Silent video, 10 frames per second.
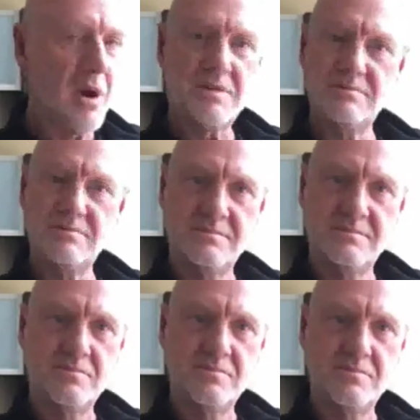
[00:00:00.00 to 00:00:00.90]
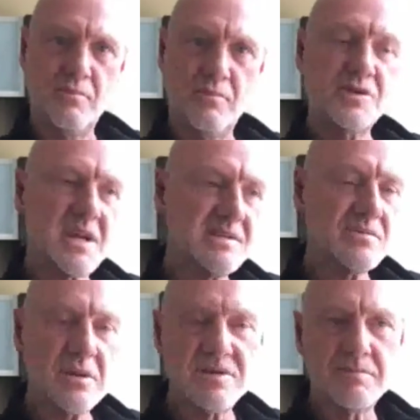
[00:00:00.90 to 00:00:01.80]
problem. Worst
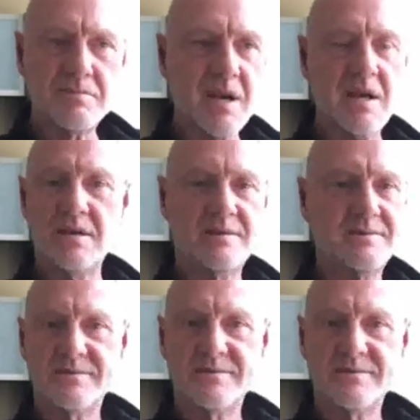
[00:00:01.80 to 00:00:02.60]
case is we lose some money.